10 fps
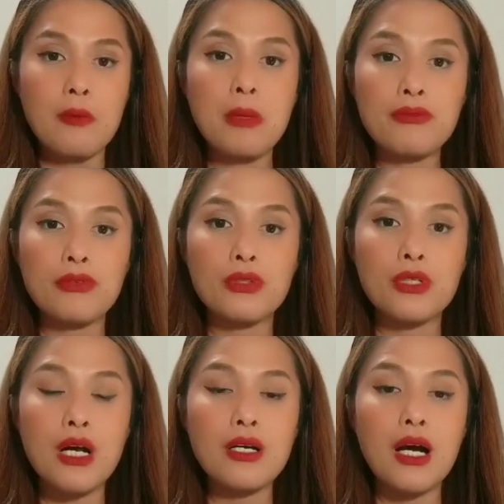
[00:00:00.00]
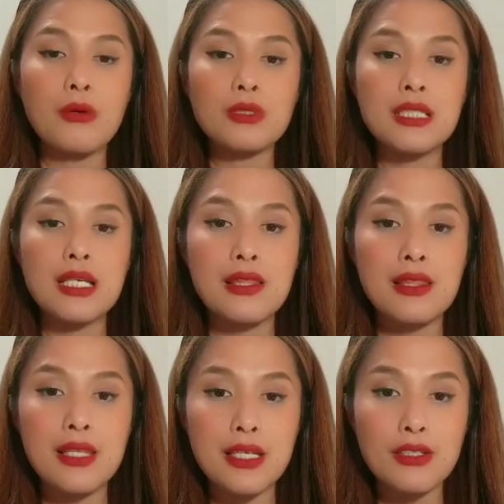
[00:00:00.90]
But for now, I would
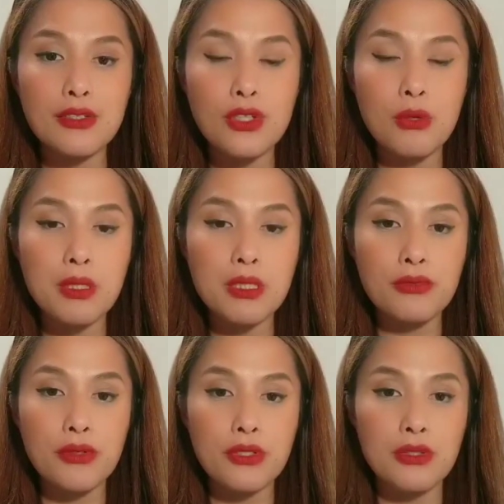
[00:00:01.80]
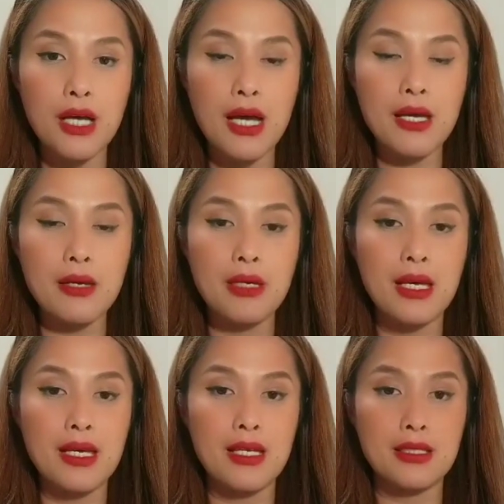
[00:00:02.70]
say thank you so much for your time
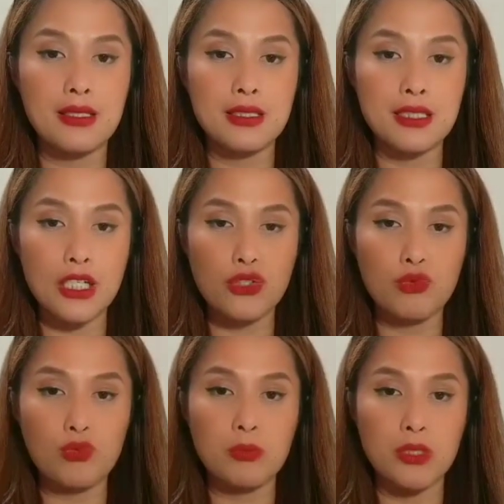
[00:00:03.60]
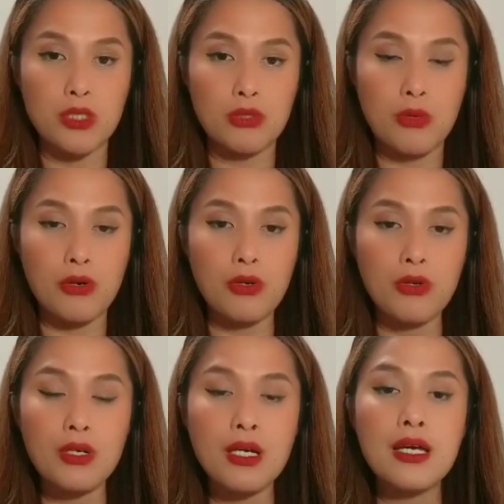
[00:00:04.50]
and stay tuned with me
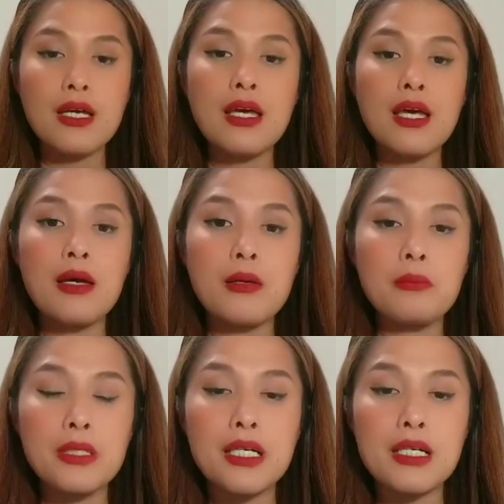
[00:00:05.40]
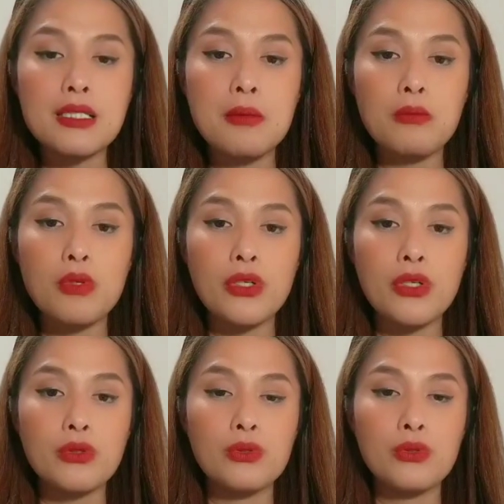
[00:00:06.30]
tomorrow because I'm
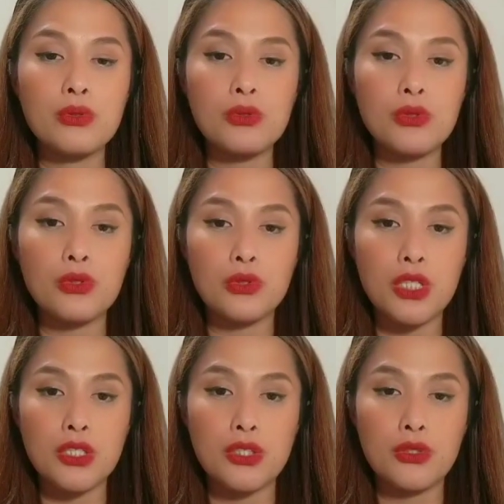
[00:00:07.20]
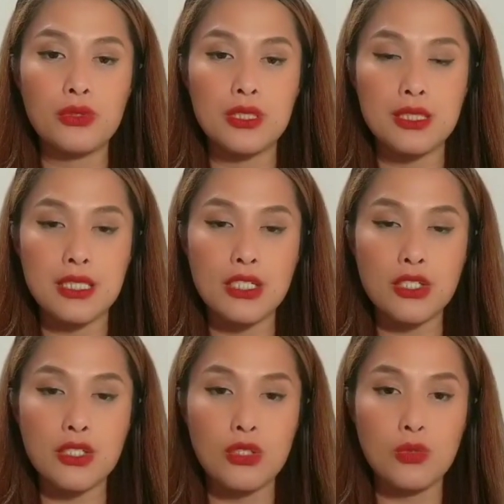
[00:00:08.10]
going to continue this
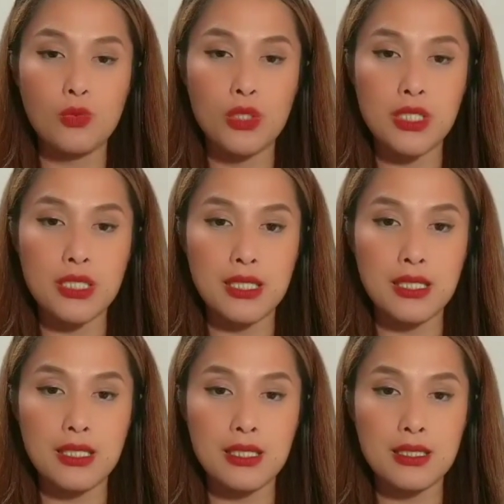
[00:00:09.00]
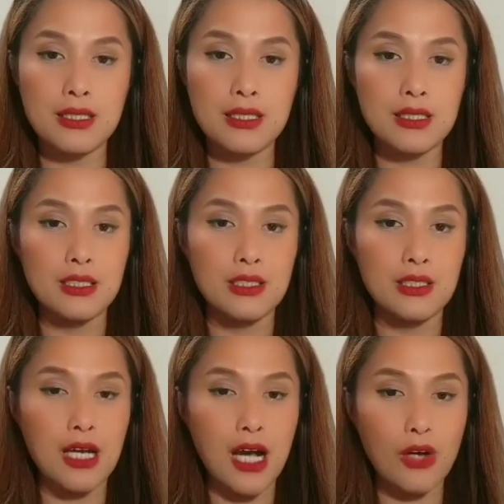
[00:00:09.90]
session, which is
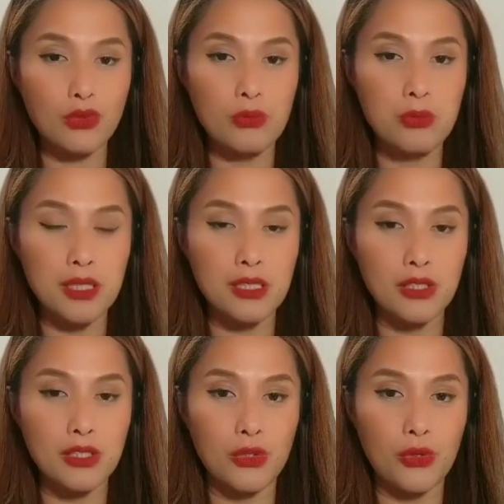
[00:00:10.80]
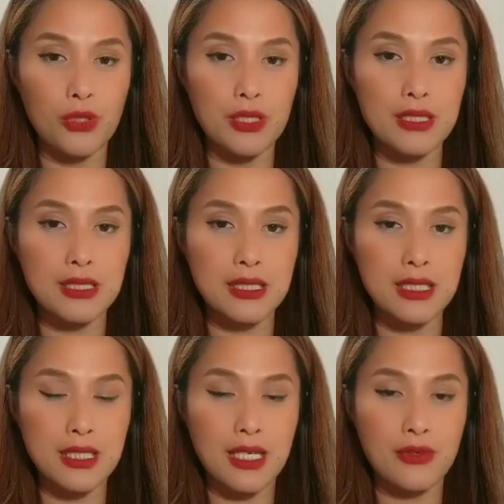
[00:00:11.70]
how to build your
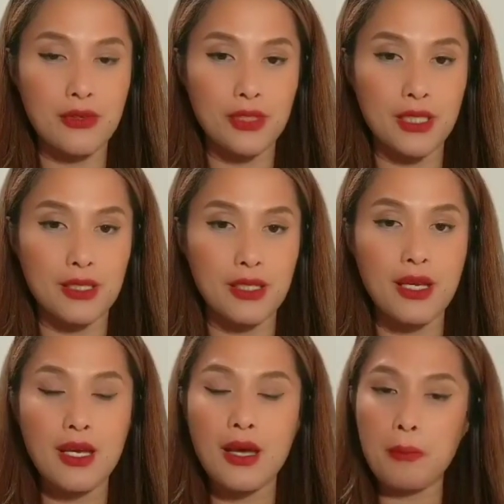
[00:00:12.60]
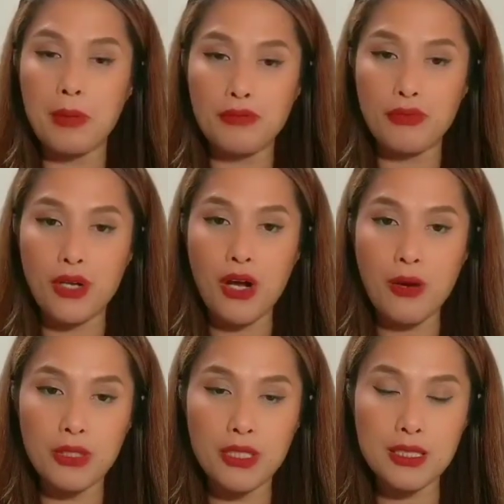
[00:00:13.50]
skincare routine. But for now,
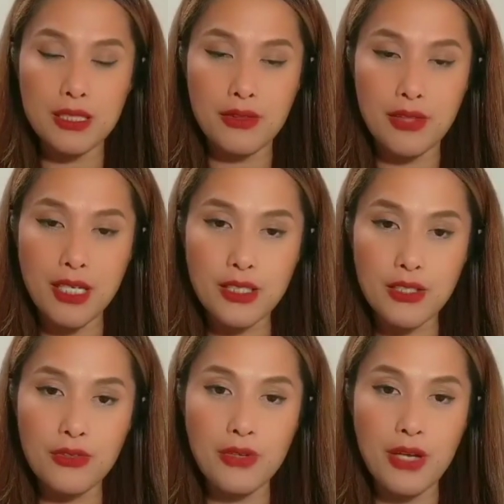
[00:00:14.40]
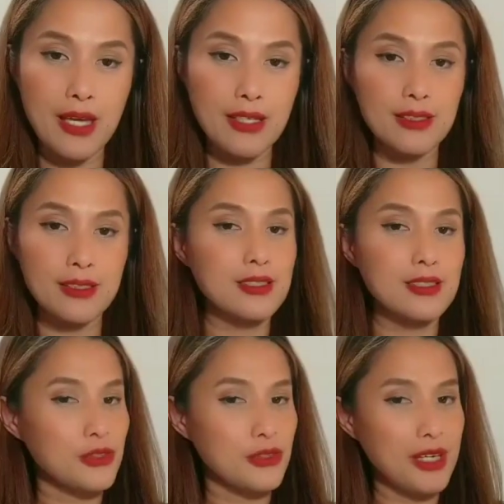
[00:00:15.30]
I'm going to say thank you and
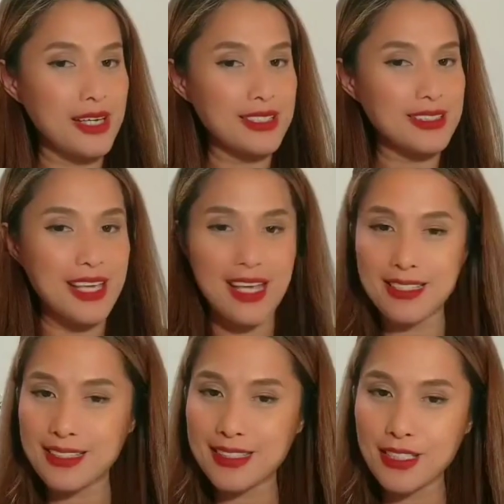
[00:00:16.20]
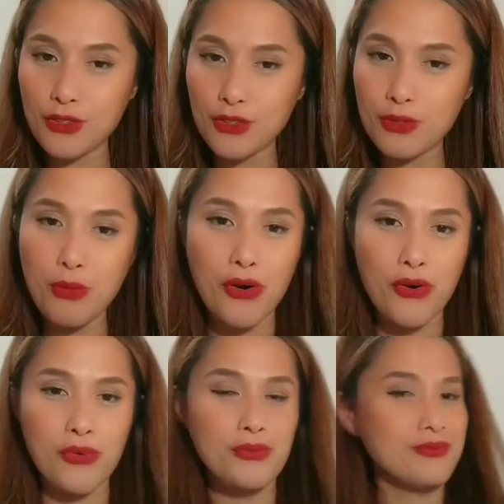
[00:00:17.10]
good night and see you
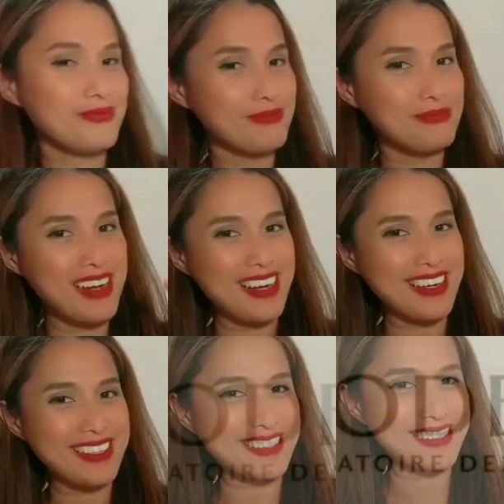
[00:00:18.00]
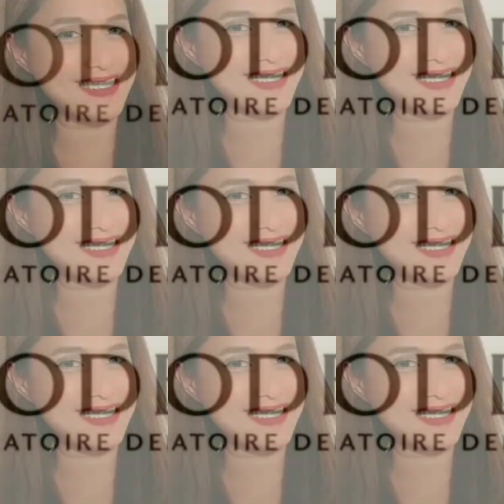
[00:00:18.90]
tomorrow. Bye.